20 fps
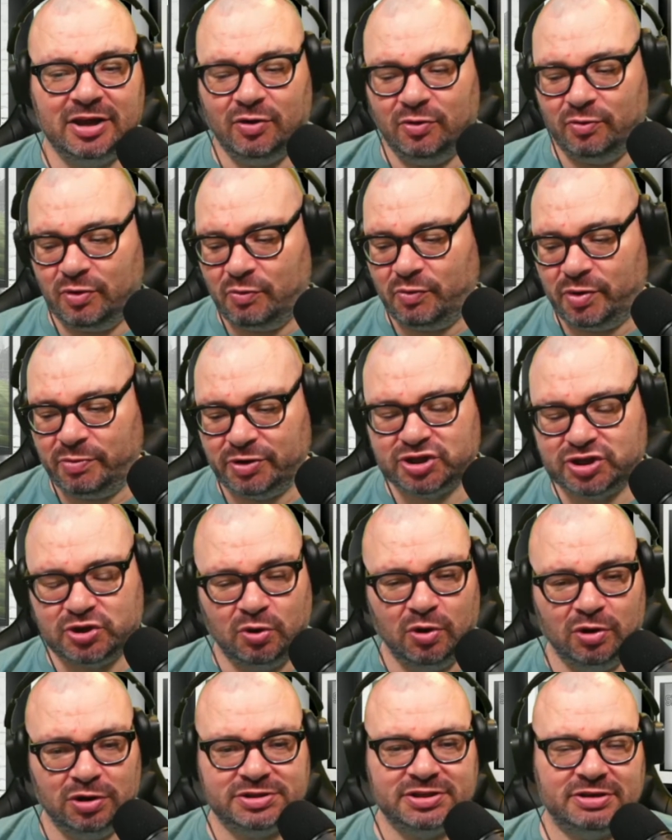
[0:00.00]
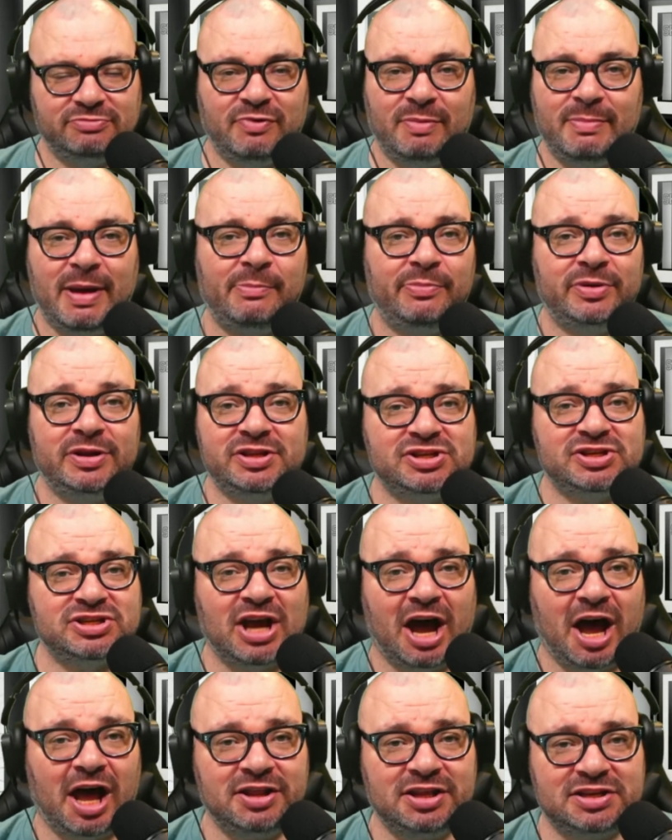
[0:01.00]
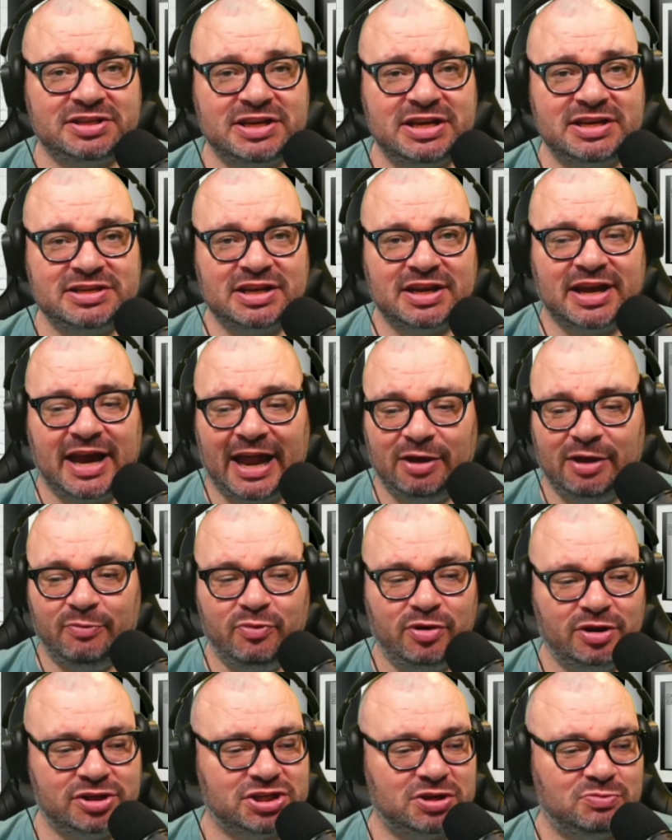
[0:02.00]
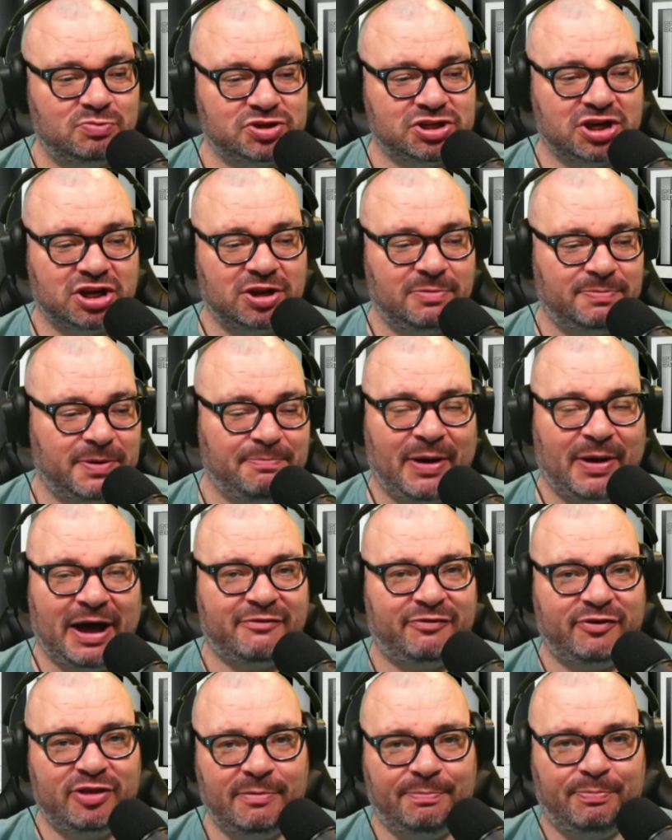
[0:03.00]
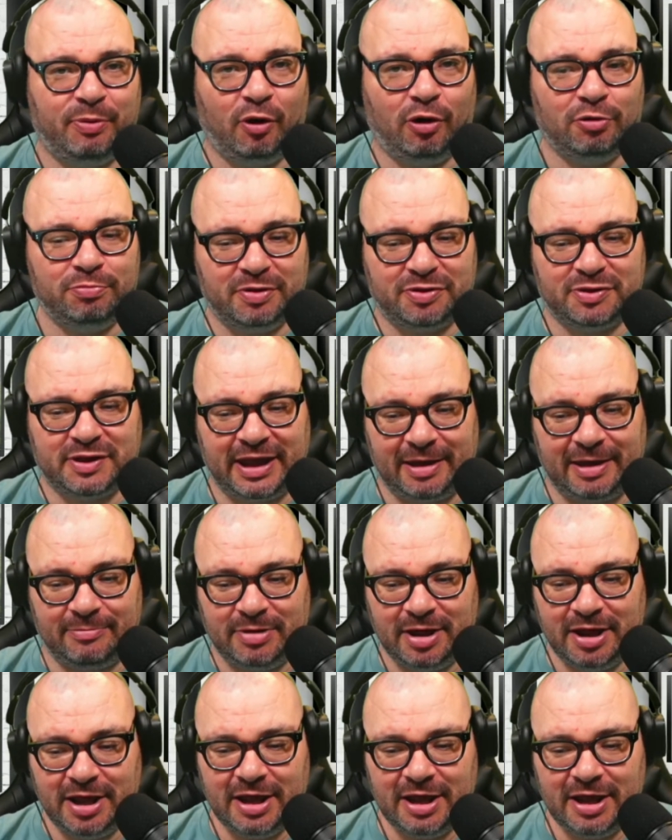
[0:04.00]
We were told, remember the start of the season, Callum Wilson was going to be back for the Bournemouth game.